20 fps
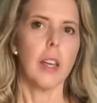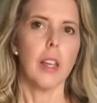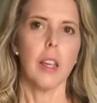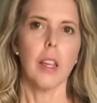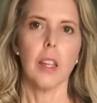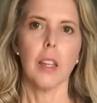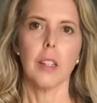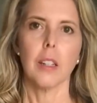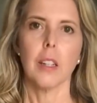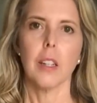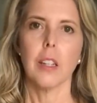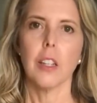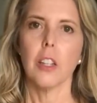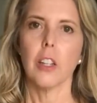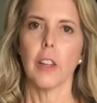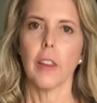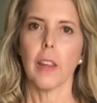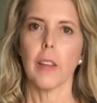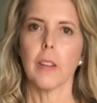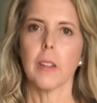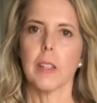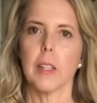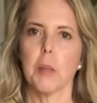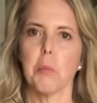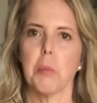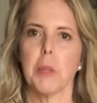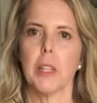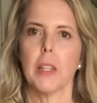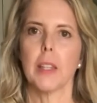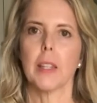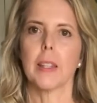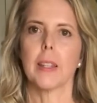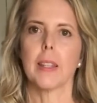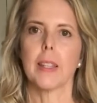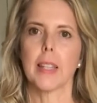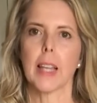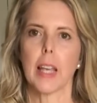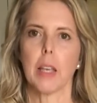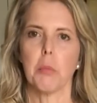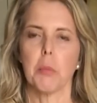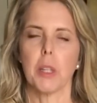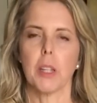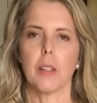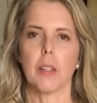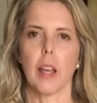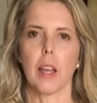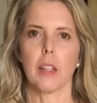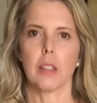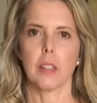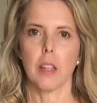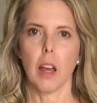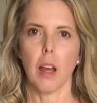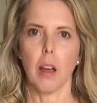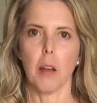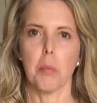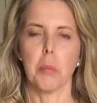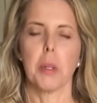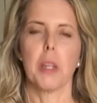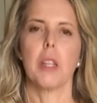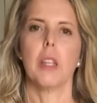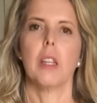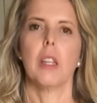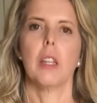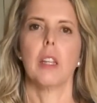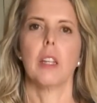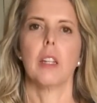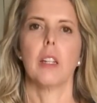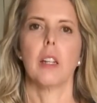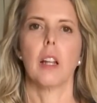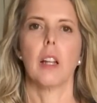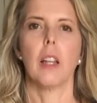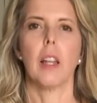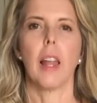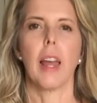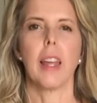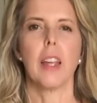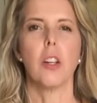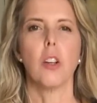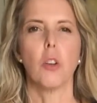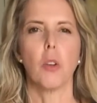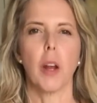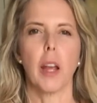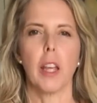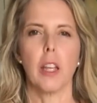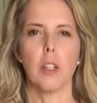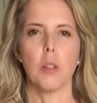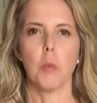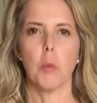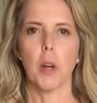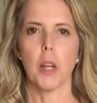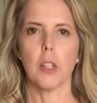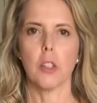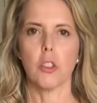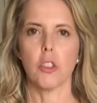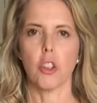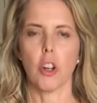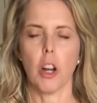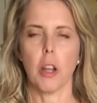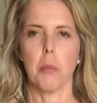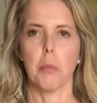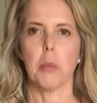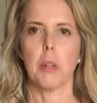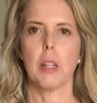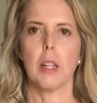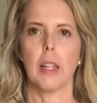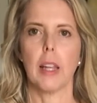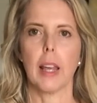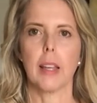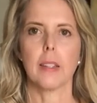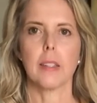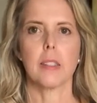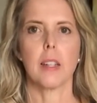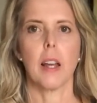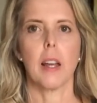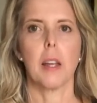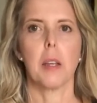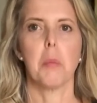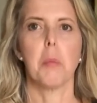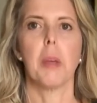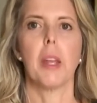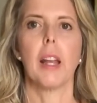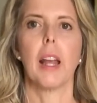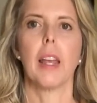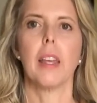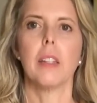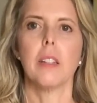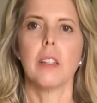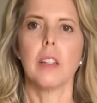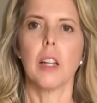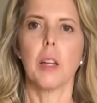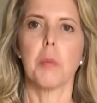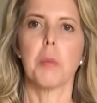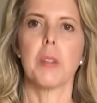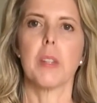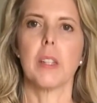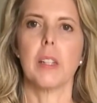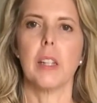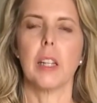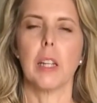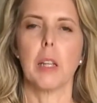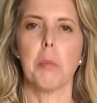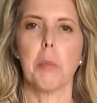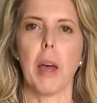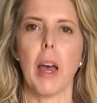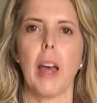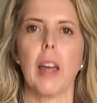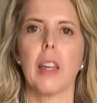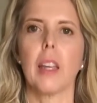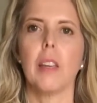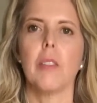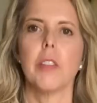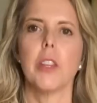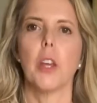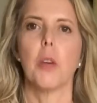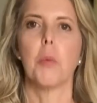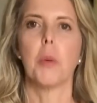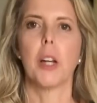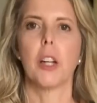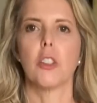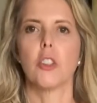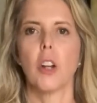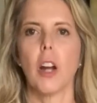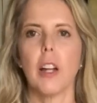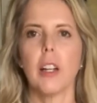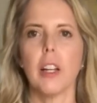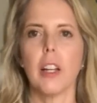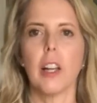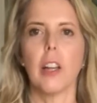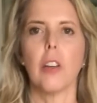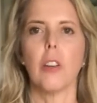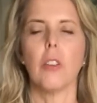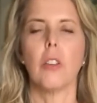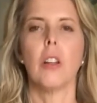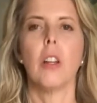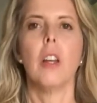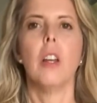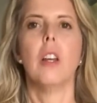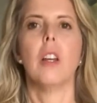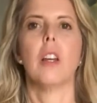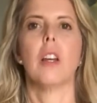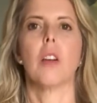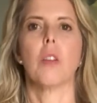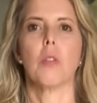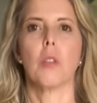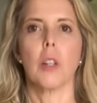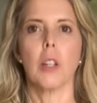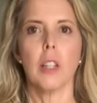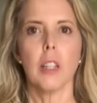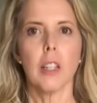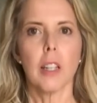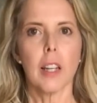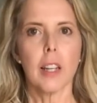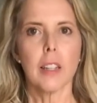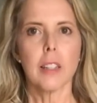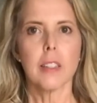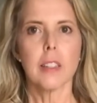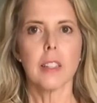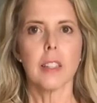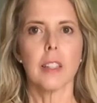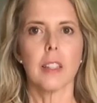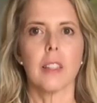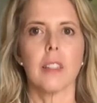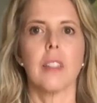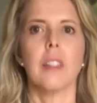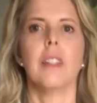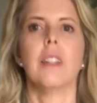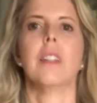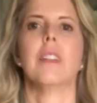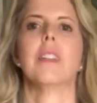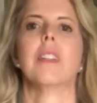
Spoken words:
And you know, they sent me the same exact top in a light gray and white stripe last time, and I ended up sending it back, even though when I tried it on, I really liked it.